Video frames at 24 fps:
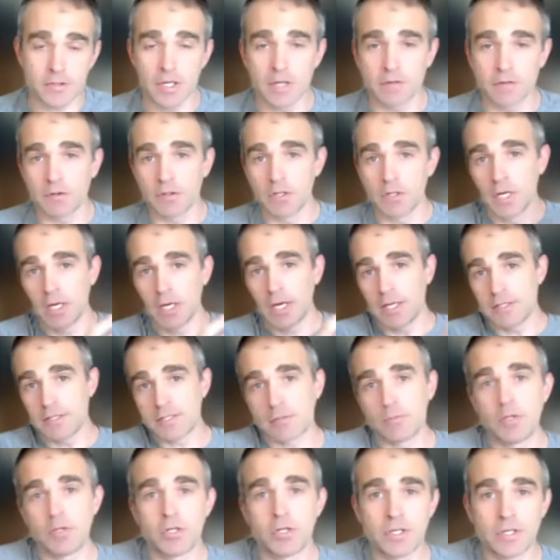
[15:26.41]
level. And
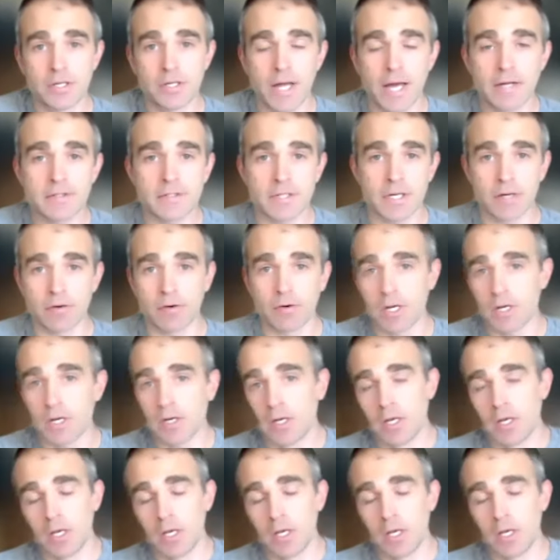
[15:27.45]
similar to the downside, right?